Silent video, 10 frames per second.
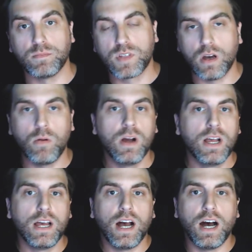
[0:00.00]
So
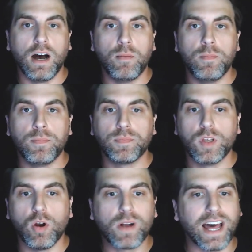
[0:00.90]

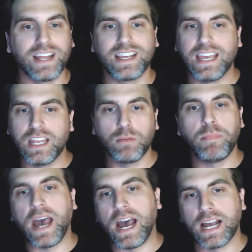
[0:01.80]
kind of getting
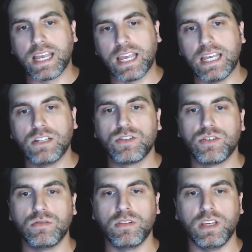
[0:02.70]
back
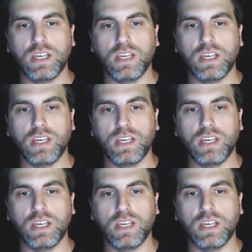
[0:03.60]
into